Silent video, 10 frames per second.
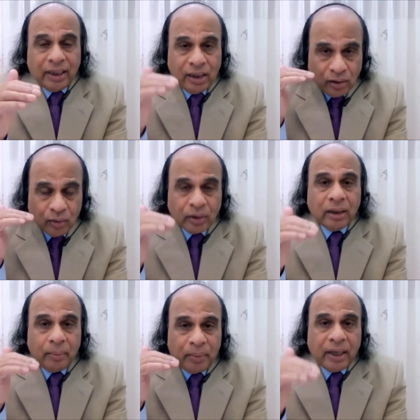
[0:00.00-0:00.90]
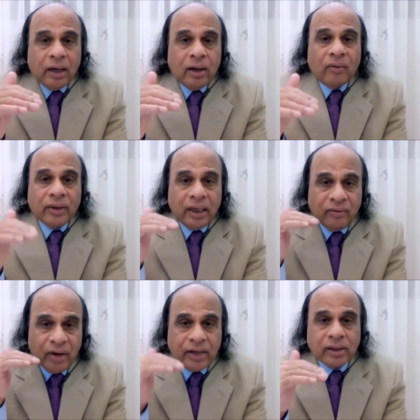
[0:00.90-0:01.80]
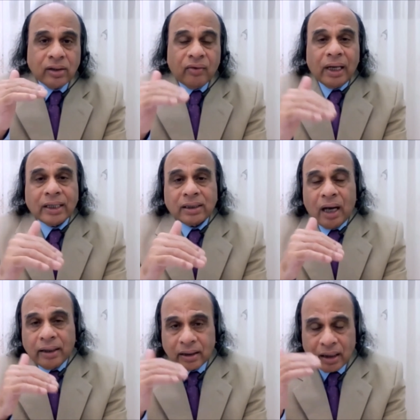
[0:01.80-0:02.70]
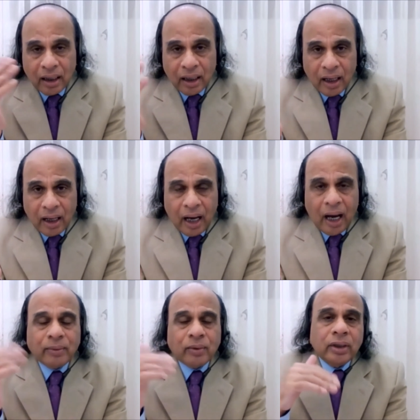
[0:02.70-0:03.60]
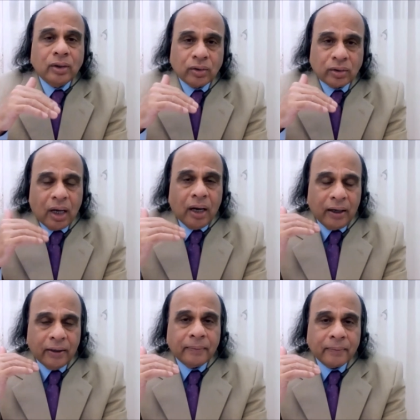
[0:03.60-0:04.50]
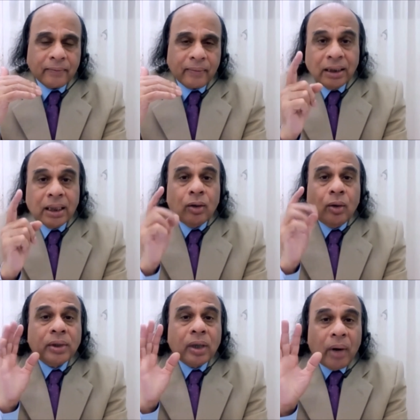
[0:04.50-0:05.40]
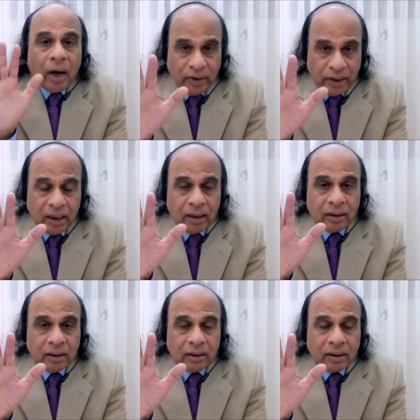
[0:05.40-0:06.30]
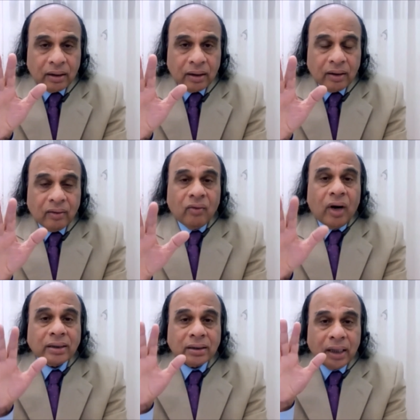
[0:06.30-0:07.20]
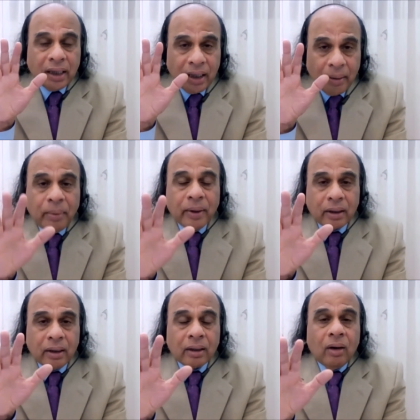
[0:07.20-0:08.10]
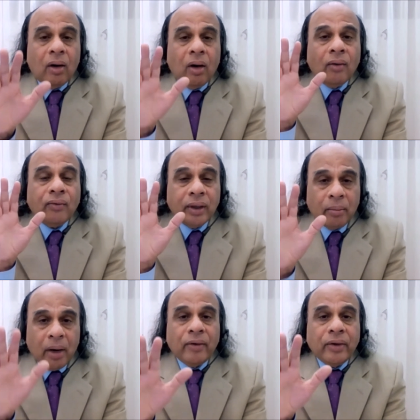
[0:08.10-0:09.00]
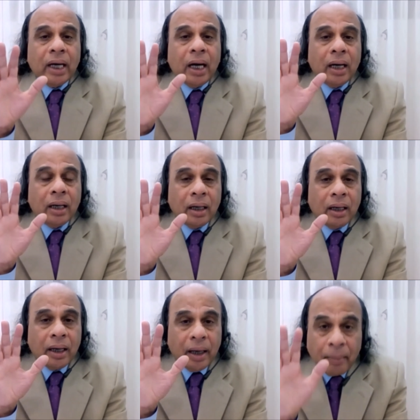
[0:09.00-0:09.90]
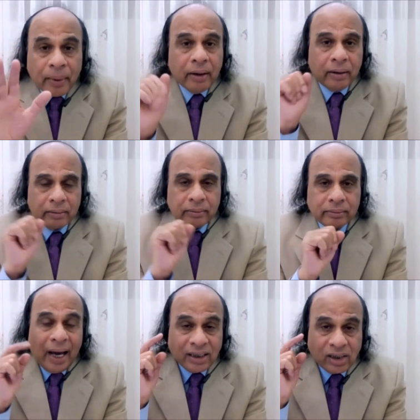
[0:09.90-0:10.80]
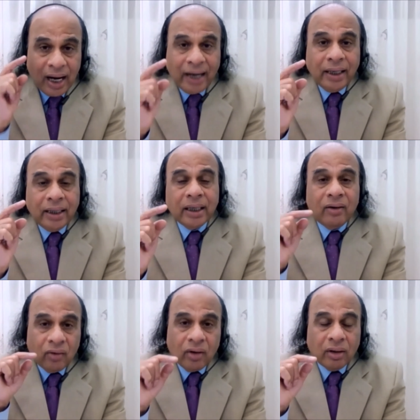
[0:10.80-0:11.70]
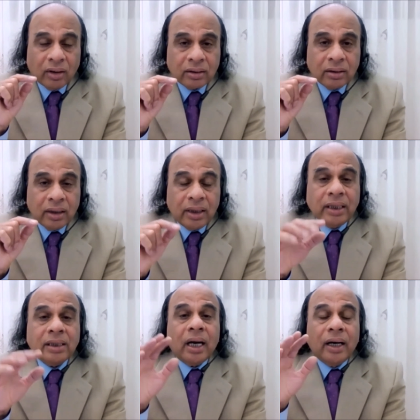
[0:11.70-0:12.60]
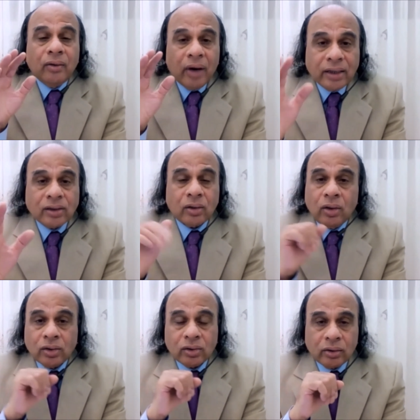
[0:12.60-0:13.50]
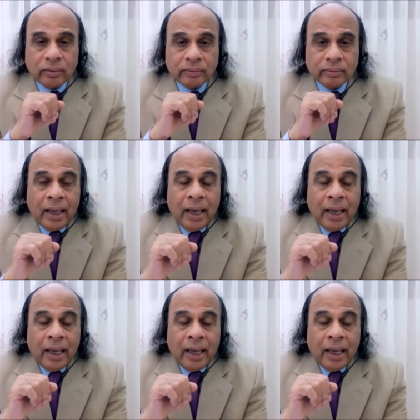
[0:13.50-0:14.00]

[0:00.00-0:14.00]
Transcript: that is during the period of the invasion of Alexander up to Hindustan, Chandragupta Maurya was the emperor of the Maurya Empire. And Chanakya was his advisor also.